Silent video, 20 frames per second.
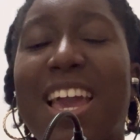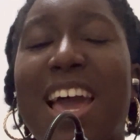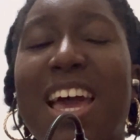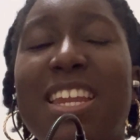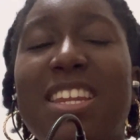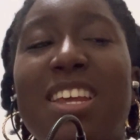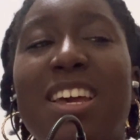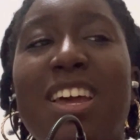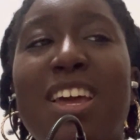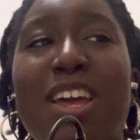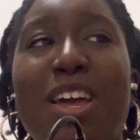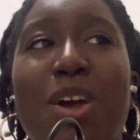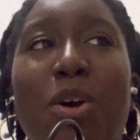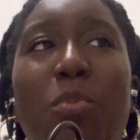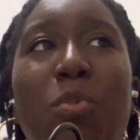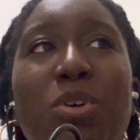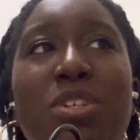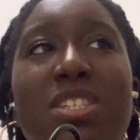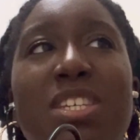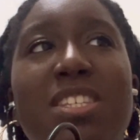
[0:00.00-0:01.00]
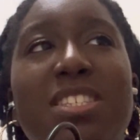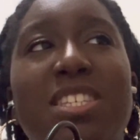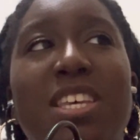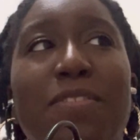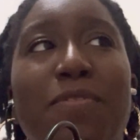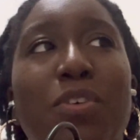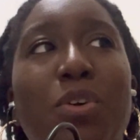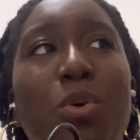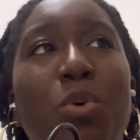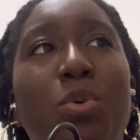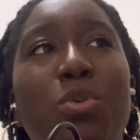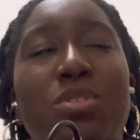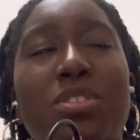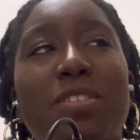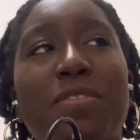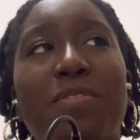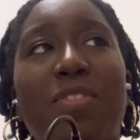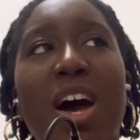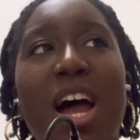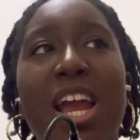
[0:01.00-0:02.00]
And was it difficult
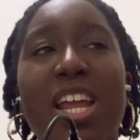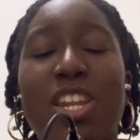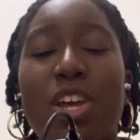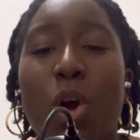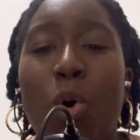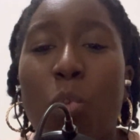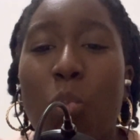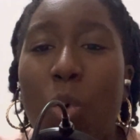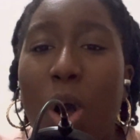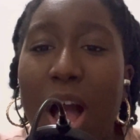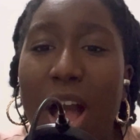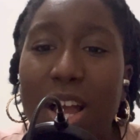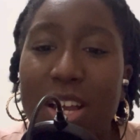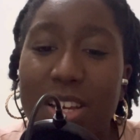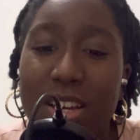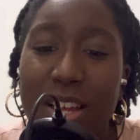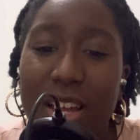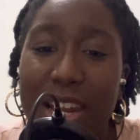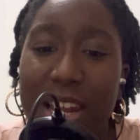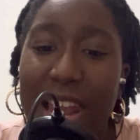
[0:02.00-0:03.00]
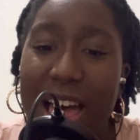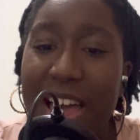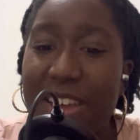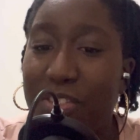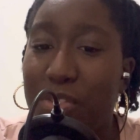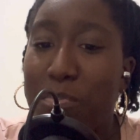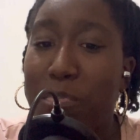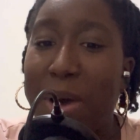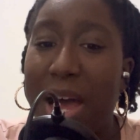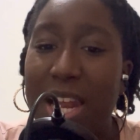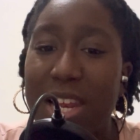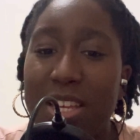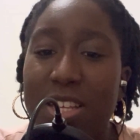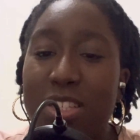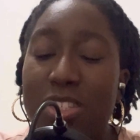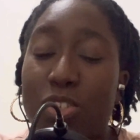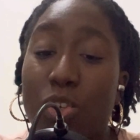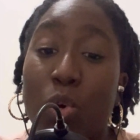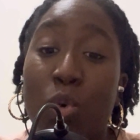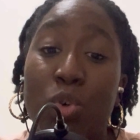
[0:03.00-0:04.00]
to find a work-life
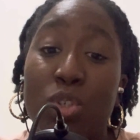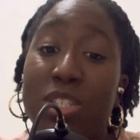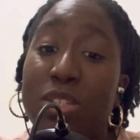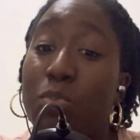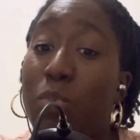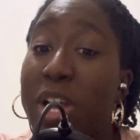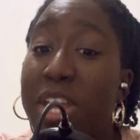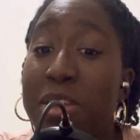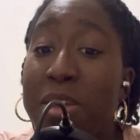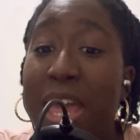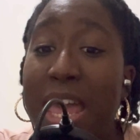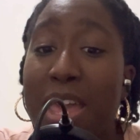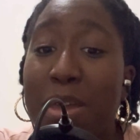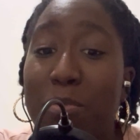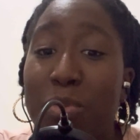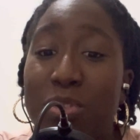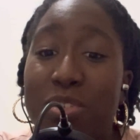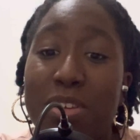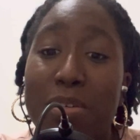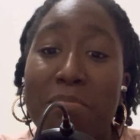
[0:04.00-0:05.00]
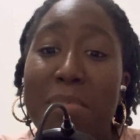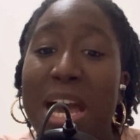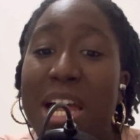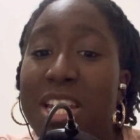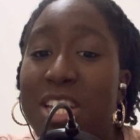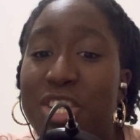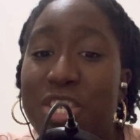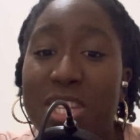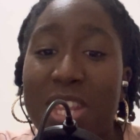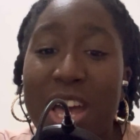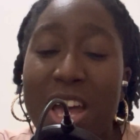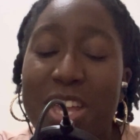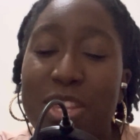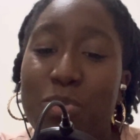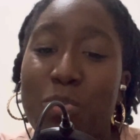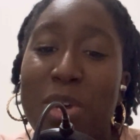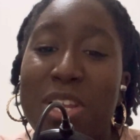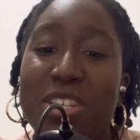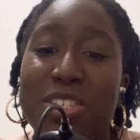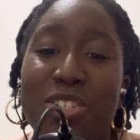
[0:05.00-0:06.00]
balance, or were you able to manage that
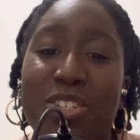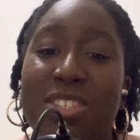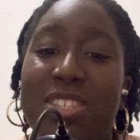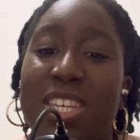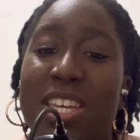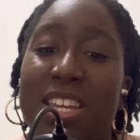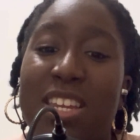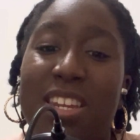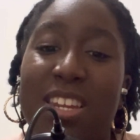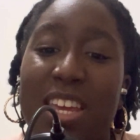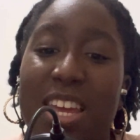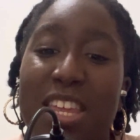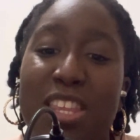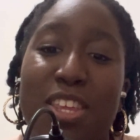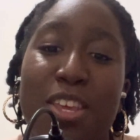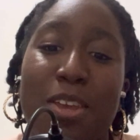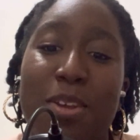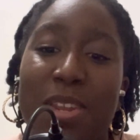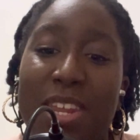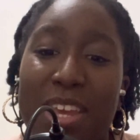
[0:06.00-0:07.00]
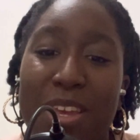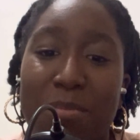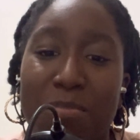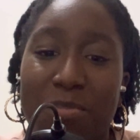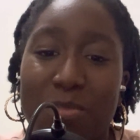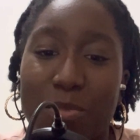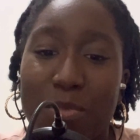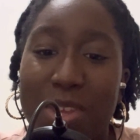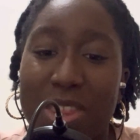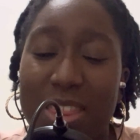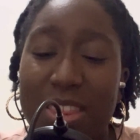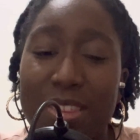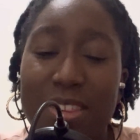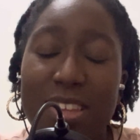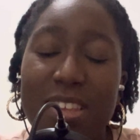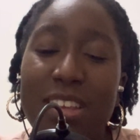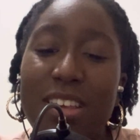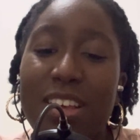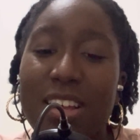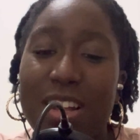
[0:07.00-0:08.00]
as well as you did in uni with
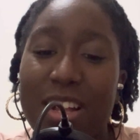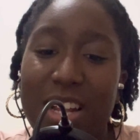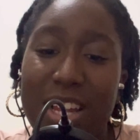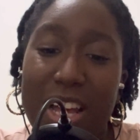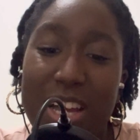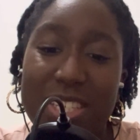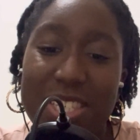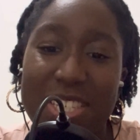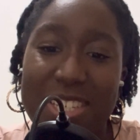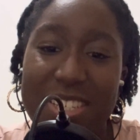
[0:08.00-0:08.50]
classes?